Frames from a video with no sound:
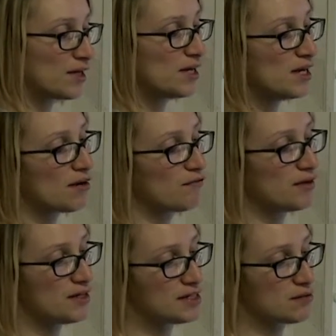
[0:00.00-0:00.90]
Here
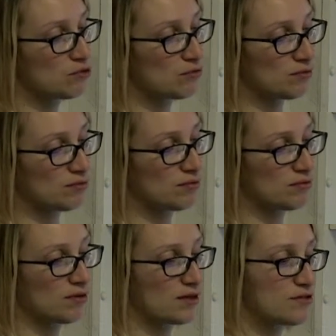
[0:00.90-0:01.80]
there is
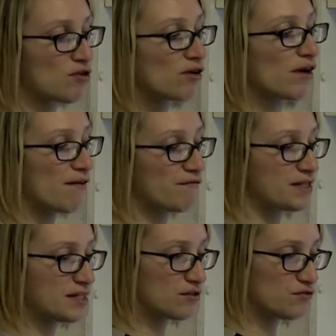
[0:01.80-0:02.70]
a stronger
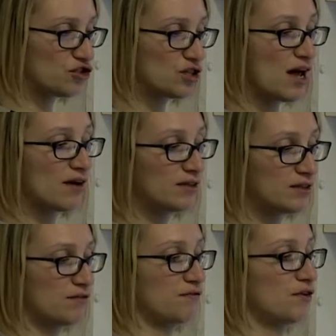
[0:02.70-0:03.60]
emphasis on
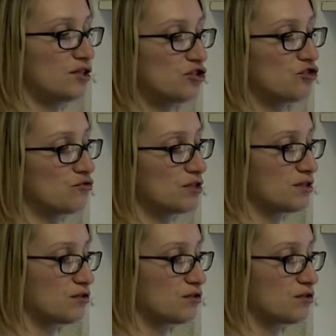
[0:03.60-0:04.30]
generative issues.